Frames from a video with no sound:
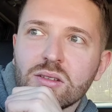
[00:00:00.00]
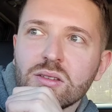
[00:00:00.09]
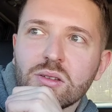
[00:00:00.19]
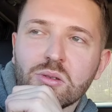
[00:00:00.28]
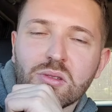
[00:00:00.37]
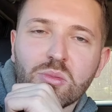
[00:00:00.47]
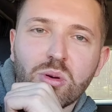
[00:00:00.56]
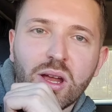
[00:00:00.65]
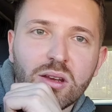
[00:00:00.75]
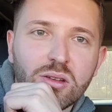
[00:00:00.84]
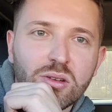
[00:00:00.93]
There was a
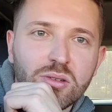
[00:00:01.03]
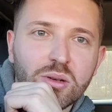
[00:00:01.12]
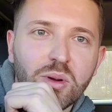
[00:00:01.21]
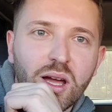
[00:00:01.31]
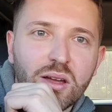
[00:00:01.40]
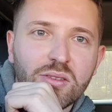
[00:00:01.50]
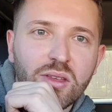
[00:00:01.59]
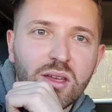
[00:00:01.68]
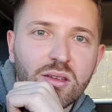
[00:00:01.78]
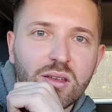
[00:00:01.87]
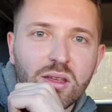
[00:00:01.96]
brand new and box
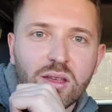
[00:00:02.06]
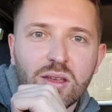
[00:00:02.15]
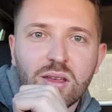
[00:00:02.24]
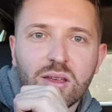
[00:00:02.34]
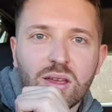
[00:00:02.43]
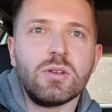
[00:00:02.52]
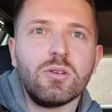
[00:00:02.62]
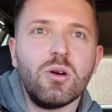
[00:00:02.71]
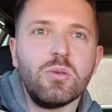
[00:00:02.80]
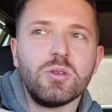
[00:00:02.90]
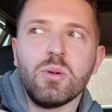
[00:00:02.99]
set.
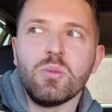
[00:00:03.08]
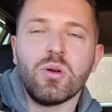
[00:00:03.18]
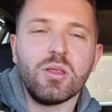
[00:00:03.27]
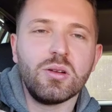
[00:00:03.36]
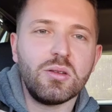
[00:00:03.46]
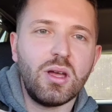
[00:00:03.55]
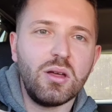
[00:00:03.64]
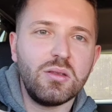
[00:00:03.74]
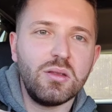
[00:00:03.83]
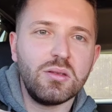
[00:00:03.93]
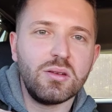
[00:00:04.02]
Go up to my brother's house.
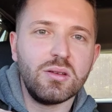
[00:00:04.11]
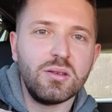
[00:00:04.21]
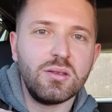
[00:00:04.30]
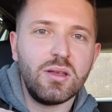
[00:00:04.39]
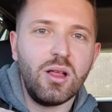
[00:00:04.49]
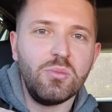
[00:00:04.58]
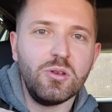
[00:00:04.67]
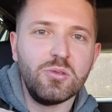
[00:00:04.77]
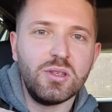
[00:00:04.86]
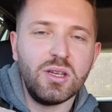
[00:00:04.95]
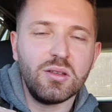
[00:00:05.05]
He's gonna help me
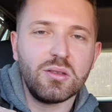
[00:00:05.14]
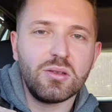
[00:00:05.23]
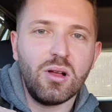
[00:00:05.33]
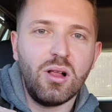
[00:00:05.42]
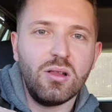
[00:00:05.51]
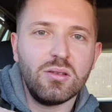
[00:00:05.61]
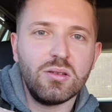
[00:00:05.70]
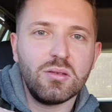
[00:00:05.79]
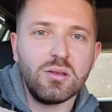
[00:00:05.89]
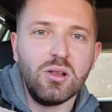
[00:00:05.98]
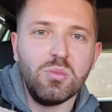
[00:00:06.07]
with the install.
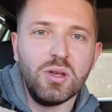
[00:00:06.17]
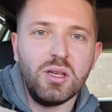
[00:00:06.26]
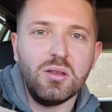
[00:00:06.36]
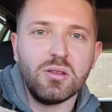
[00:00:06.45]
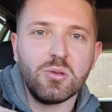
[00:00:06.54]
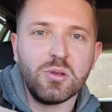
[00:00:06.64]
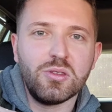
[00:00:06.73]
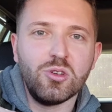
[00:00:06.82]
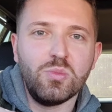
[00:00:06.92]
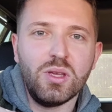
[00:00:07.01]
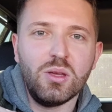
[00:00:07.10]
It's a little bit easier with
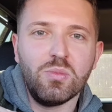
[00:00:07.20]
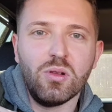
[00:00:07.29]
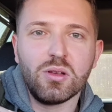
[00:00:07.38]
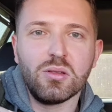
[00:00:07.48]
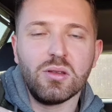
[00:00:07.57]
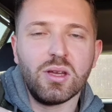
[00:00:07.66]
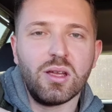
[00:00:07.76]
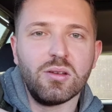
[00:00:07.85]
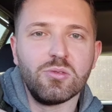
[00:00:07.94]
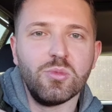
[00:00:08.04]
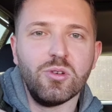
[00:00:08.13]
two people because you gotta
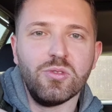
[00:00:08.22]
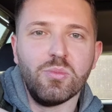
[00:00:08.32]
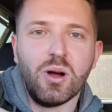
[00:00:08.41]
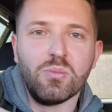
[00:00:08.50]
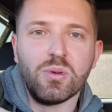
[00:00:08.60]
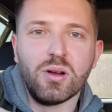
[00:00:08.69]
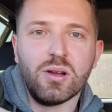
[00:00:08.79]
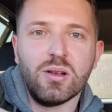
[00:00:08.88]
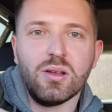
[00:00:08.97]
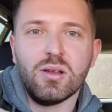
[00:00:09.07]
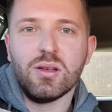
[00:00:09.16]
remove the bumper.
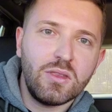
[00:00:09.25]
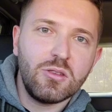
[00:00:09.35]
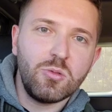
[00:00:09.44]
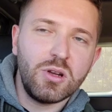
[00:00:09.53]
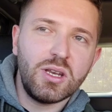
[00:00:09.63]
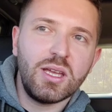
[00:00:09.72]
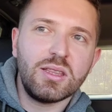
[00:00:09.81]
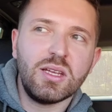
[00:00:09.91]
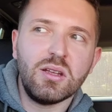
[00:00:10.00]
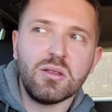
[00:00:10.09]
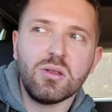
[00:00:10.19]
So we're gonna get
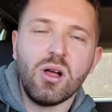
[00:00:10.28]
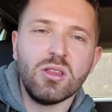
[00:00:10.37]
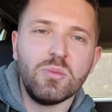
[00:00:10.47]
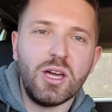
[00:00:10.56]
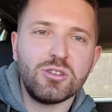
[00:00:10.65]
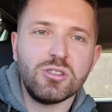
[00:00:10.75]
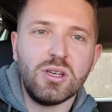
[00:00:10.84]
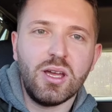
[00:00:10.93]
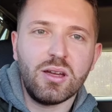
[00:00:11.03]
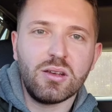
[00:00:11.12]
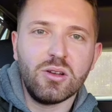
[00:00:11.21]
that installed. I'm actually
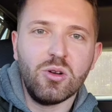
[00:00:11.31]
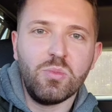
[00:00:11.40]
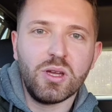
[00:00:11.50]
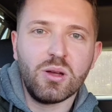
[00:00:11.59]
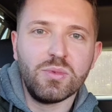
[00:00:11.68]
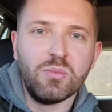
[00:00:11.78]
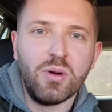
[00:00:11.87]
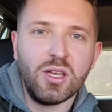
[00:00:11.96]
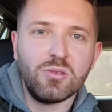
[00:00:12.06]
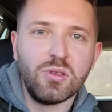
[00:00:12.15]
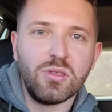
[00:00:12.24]
not gonna go pick up the
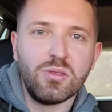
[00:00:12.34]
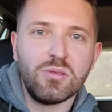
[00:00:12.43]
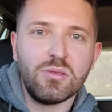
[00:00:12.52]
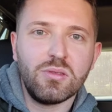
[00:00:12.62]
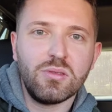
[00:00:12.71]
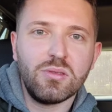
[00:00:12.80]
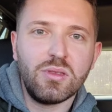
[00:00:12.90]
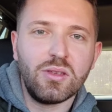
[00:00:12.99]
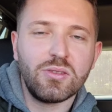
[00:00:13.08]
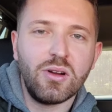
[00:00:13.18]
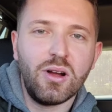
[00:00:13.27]
bike with
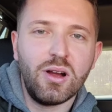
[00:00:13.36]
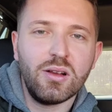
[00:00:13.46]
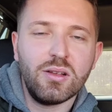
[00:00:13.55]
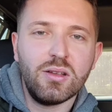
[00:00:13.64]
this car.